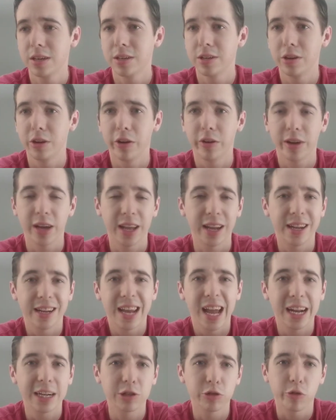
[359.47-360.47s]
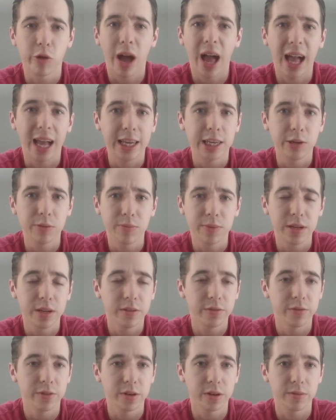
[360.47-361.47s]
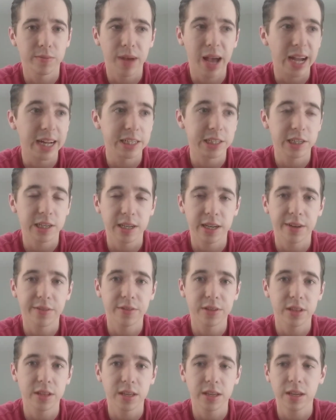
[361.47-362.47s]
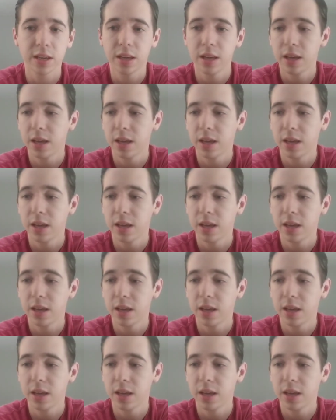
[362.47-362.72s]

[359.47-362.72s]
got a natural acumen for magic and everything.